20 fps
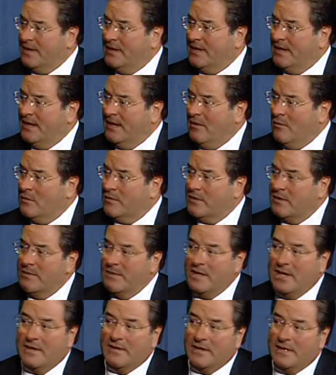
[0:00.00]
now, whether they
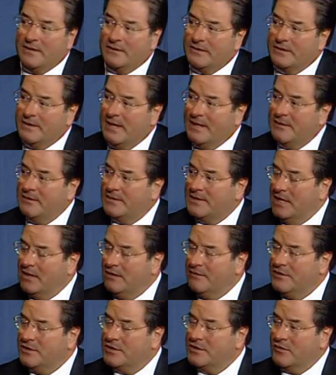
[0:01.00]
be on the internet or
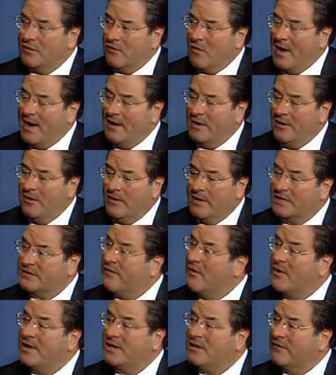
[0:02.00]
television or radio, and it's
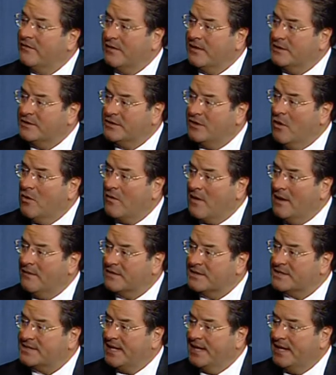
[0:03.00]
very different as you go around the
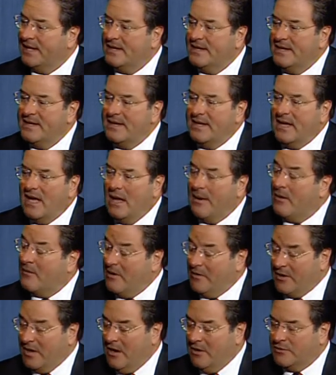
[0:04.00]
state,
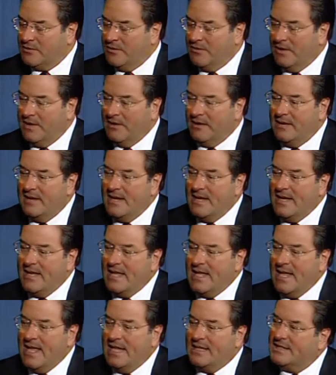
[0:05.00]
around the country rather.
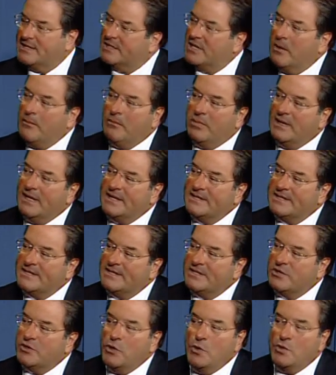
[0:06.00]
In some
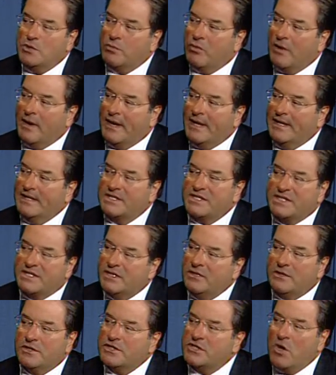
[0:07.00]
places, newsprint is
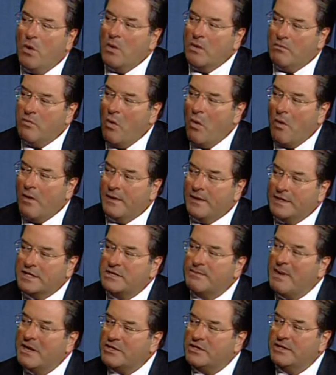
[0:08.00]
still so important,
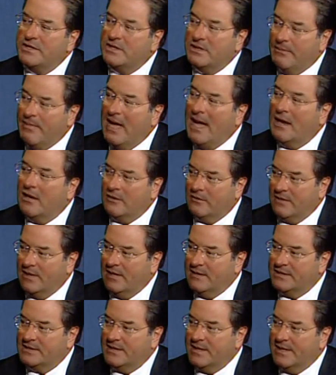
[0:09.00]
especially in the
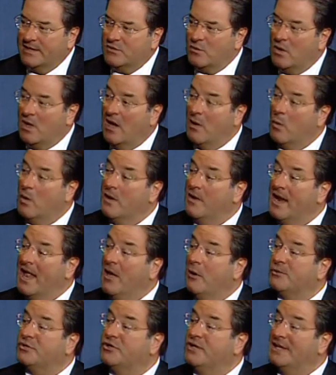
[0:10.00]
battleground states where it
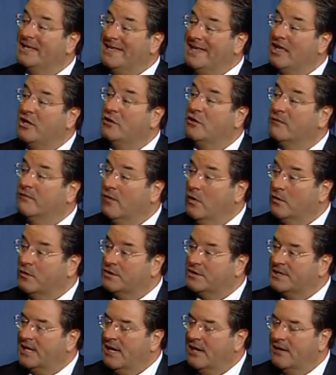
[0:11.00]
helps you to get your
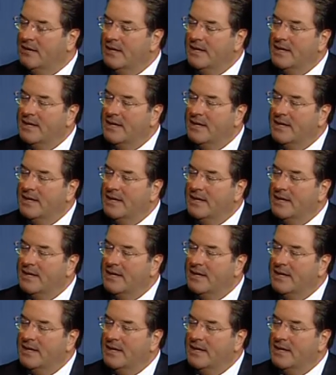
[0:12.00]
voters out.